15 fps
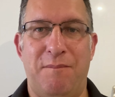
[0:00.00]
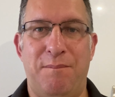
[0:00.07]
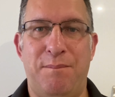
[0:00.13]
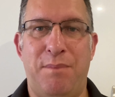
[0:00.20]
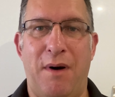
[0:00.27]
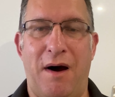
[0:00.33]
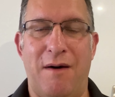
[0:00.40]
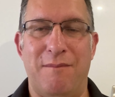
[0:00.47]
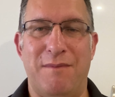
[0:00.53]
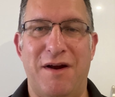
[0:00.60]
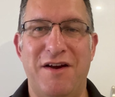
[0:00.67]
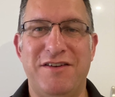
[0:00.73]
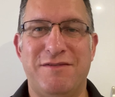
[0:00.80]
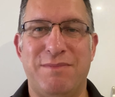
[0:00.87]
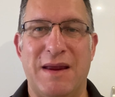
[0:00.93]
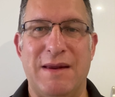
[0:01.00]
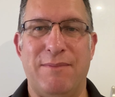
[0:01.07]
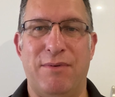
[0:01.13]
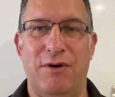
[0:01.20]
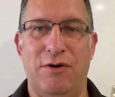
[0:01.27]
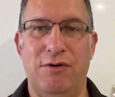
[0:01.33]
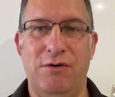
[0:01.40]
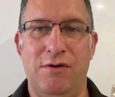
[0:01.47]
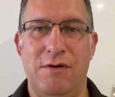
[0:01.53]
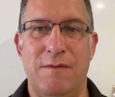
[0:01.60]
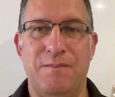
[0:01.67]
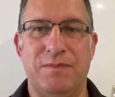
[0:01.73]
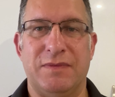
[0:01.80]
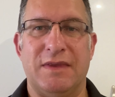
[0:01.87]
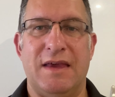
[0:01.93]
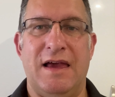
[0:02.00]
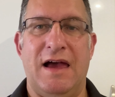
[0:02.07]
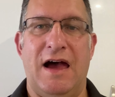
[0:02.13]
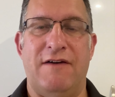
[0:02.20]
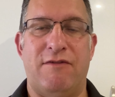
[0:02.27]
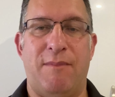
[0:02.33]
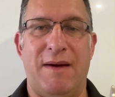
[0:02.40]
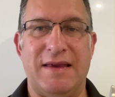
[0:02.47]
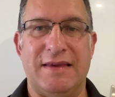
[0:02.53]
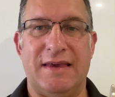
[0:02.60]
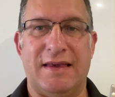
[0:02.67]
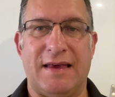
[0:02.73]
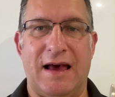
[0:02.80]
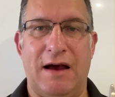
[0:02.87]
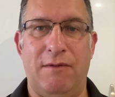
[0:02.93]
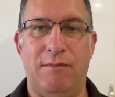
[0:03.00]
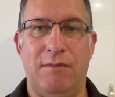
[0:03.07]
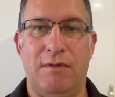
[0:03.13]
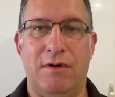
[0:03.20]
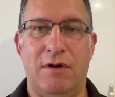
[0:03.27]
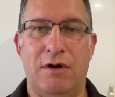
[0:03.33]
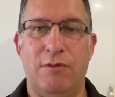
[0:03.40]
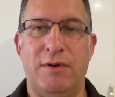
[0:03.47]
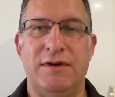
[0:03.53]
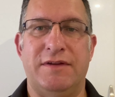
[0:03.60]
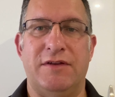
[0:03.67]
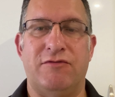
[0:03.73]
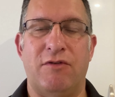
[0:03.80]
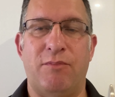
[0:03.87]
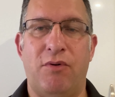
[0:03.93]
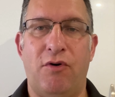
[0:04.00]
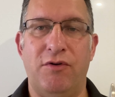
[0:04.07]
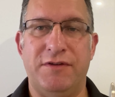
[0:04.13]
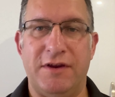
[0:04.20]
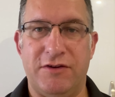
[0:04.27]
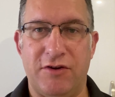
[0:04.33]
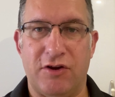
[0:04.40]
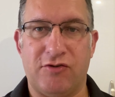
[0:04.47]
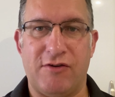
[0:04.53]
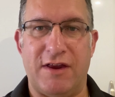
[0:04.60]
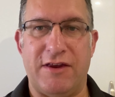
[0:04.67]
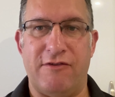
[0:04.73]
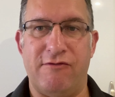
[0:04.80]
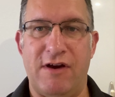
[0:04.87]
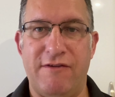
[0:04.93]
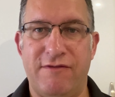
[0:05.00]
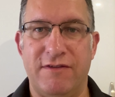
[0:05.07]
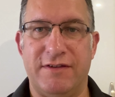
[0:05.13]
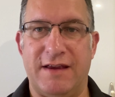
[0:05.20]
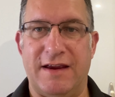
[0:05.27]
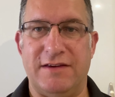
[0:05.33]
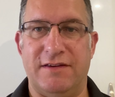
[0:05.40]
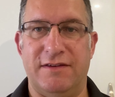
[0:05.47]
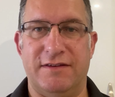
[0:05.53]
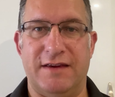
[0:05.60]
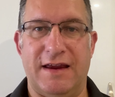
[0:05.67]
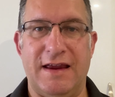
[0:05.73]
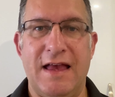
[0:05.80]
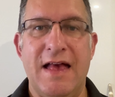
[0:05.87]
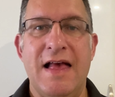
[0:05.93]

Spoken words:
But most people have a bank account which is reported to a credit reference agency,